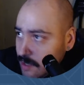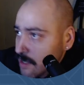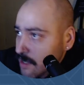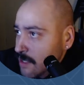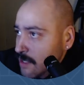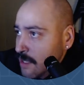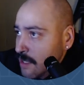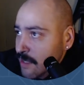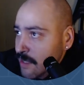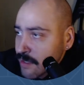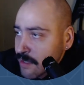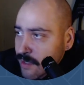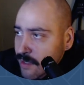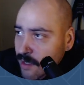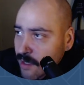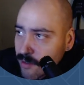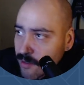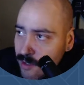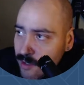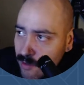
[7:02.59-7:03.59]
And so
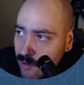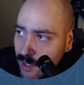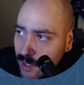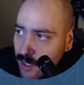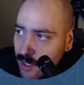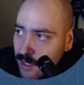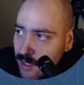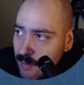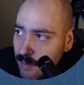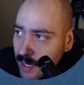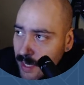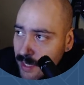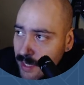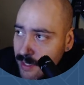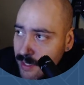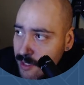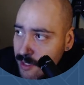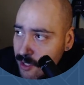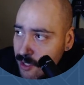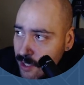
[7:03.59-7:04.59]
to run your command in a
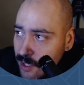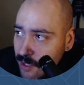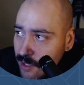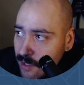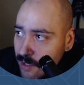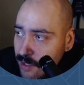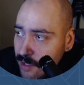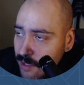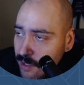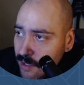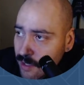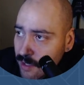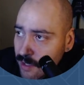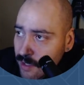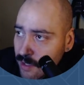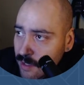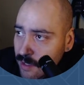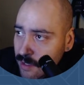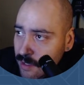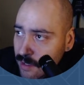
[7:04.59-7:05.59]
shell,
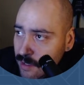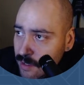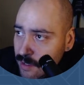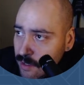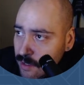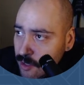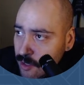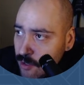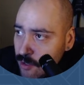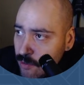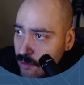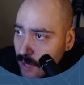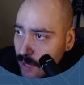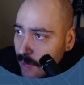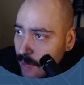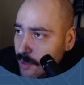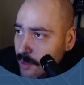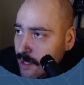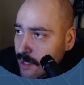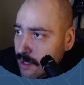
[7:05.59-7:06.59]
you wrap it
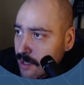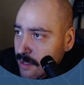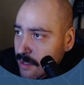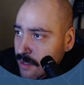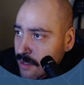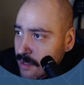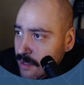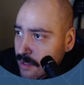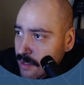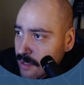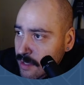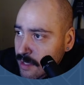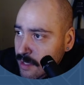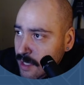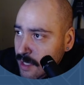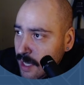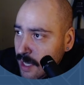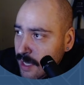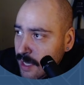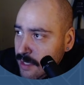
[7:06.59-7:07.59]

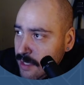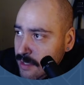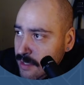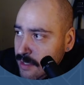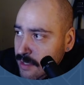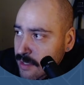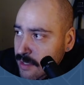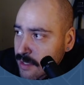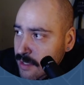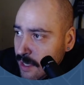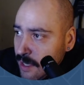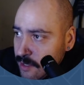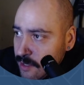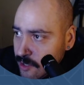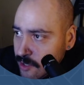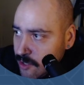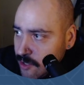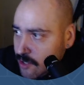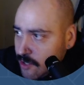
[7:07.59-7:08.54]
as such.